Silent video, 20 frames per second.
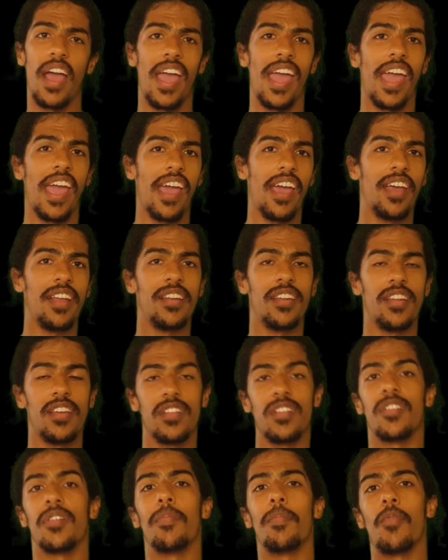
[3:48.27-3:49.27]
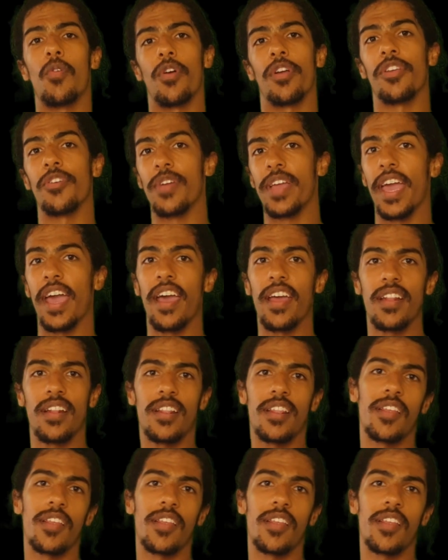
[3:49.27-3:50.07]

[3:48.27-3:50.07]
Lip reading: And the more you get,